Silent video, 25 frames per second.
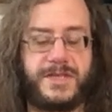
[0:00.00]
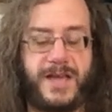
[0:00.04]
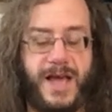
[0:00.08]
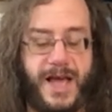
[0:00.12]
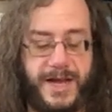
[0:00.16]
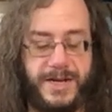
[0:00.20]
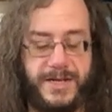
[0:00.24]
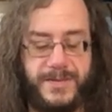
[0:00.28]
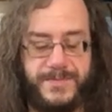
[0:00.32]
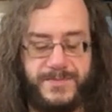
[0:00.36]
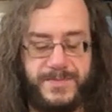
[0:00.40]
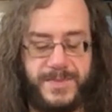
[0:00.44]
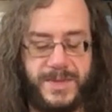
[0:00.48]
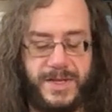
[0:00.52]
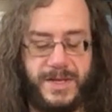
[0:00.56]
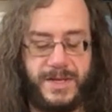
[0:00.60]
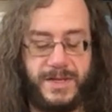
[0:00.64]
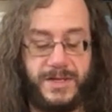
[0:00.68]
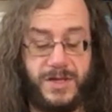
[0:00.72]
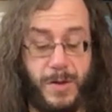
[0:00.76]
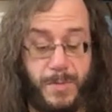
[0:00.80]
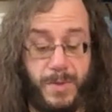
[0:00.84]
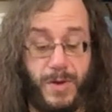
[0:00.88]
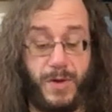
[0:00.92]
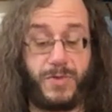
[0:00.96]
sighed.
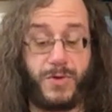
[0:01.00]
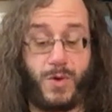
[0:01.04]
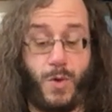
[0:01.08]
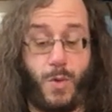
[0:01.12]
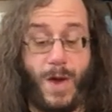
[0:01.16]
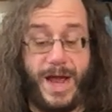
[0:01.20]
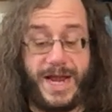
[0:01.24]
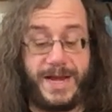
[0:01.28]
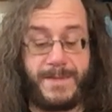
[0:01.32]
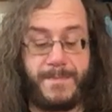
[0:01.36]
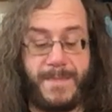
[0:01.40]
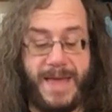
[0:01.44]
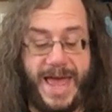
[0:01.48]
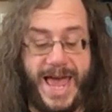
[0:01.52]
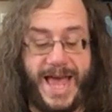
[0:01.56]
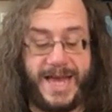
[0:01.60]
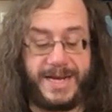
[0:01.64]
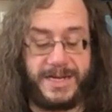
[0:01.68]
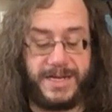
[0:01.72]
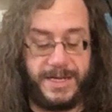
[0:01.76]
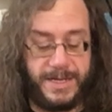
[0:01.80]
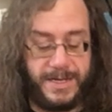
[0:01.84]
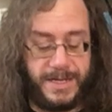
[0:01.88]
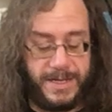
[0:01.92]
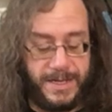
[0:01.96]
You're both quite
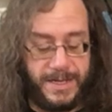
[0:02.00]
mad.